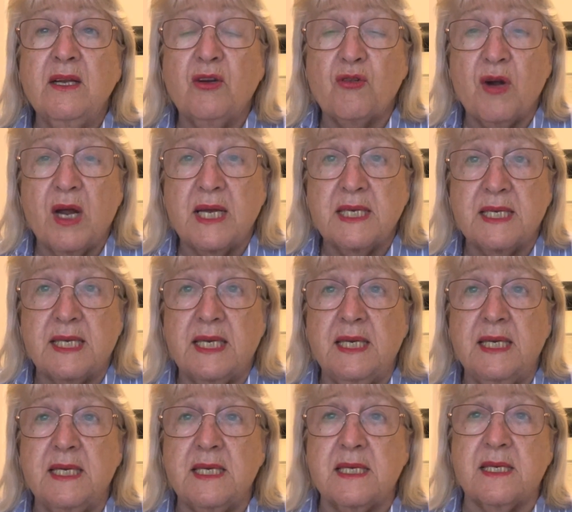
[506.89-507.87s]

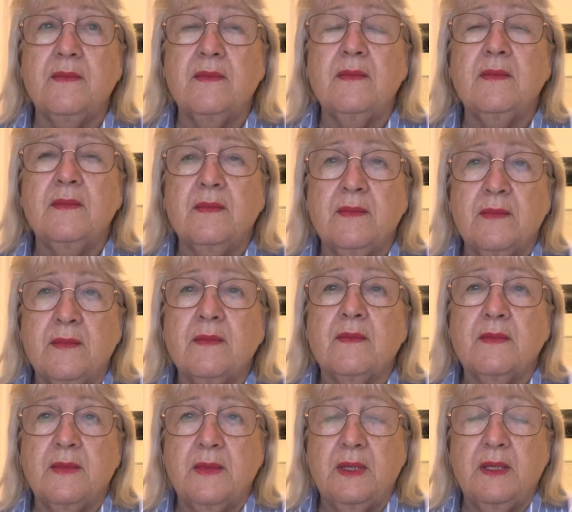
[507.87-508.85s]
crises.
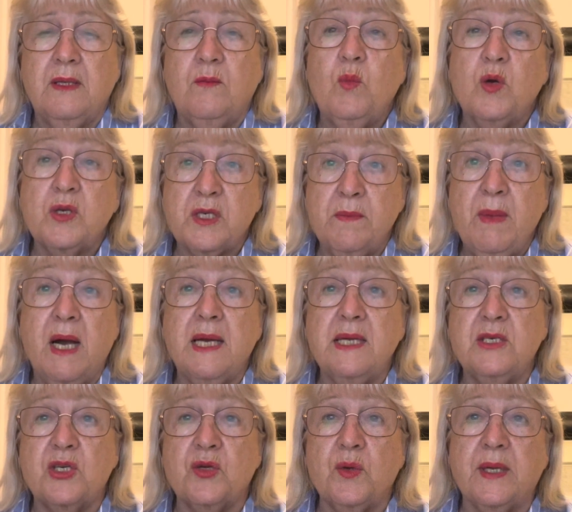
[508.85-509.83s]
What am I
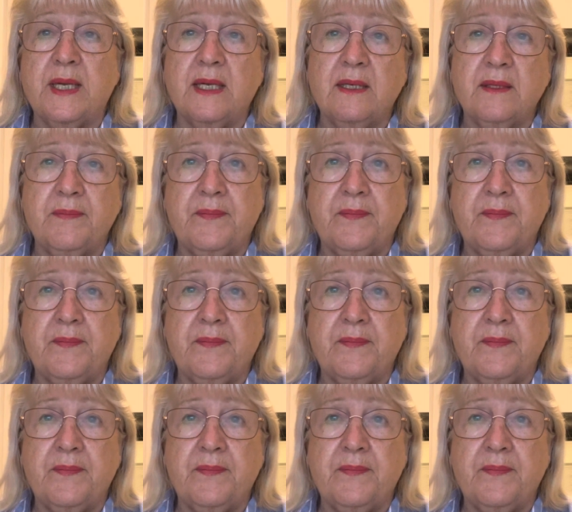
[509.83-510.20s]
doing?